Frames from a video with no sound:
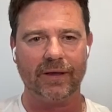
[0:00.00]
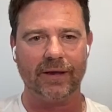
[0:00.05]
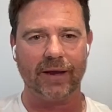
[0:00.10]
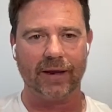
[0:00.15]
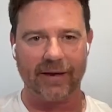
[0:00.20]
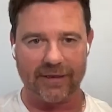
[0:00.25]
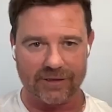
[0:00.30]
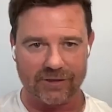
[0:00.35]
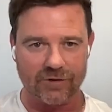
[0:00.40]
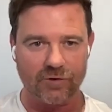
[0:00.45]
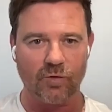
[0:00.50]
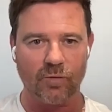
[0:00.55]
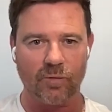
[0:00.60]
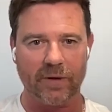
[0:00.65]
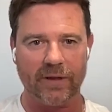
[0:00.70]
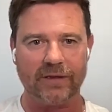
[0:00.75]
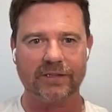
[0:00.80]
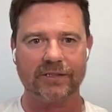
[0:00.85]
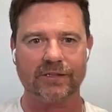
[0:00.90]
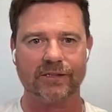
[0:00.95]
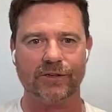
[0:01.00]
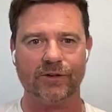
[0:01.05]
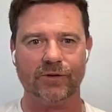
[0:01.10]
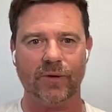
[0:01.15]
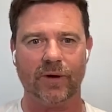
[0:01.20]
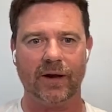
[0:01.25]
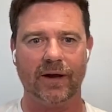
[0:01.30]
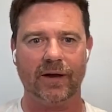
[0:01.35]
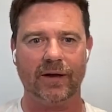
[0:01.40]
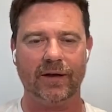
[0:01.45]
and it taught me to
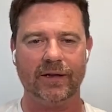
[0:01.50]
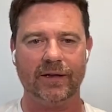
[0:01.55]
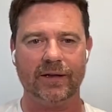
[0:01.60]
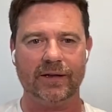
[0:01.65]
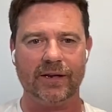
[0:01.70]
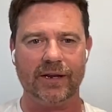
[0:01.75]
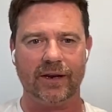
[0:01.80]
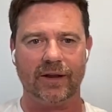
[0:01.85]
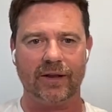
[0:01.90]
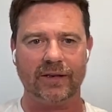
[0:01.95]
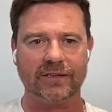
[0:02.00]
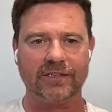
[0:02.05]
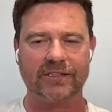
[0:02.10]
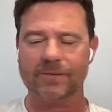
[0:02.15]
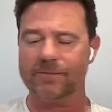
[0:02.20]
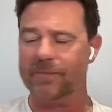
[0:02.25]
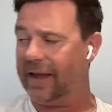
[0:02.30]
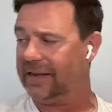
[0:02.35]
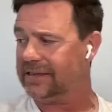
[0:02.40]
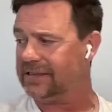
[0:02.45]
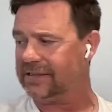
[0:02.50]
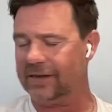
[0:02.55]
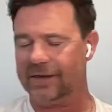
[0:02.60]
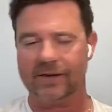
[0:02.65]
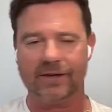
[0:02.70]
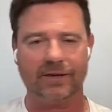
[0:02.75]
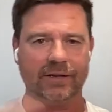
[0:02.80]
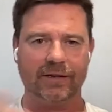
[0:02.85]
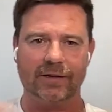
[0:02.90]
uh, you know it doesn't matter.